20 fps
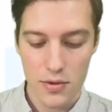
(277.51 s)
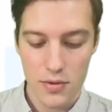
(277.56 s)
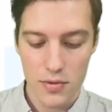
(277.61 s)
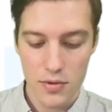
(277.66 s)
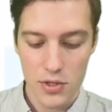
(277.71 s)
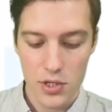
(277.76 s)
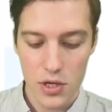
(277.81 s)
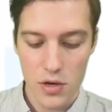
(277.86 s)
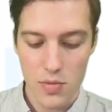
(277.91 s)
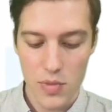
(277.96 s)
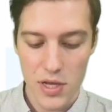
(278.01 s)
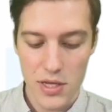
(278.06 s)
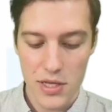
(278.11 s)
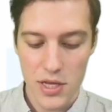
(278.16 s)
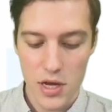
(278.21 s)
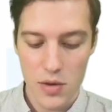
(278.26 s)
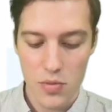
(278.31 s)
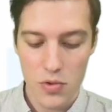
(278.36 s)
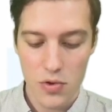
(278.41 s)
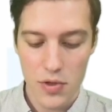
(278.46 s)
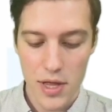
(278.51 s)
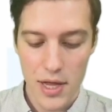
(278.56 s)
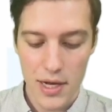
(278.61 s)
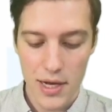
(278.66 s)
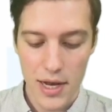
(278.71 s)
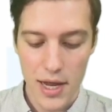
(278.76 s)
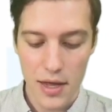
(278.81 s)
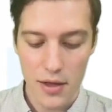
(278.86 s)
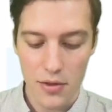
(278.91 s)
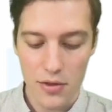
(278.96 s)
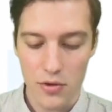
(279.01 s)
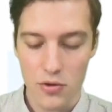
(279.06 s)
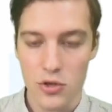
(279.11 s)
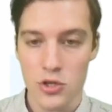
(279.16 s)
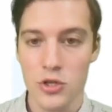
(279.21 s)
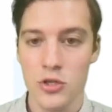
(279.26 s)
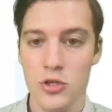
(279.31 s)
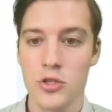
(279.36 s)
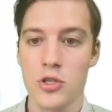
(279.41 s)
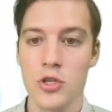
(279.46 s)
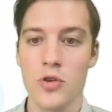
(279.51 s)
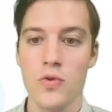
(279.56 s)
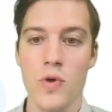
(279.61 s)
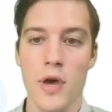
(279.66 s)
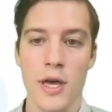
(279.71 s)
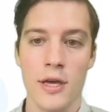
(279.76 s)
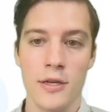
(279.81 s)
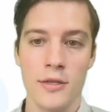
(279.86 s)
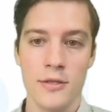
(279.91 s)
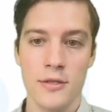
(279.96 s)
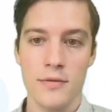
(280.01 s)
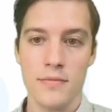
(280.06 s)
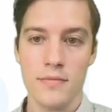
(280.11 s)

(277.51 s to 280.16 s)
It's going to be double that length, or just 2x.